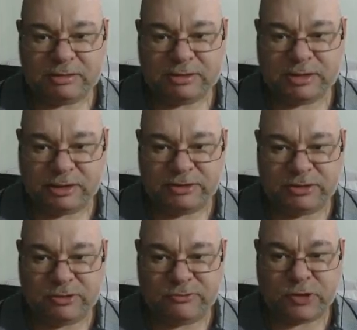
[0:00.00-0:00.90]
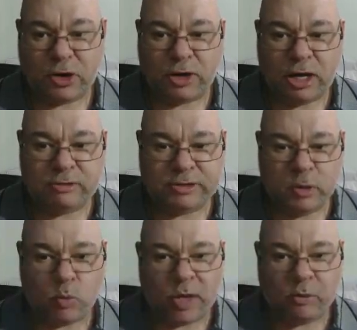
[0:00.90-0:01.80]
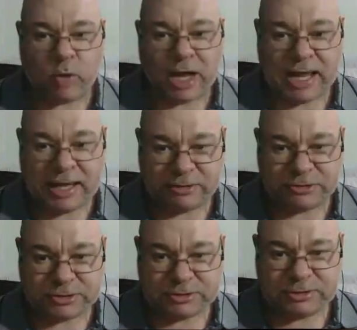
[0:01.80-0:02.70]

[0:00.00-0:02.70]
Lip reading: know, you've got only one way out,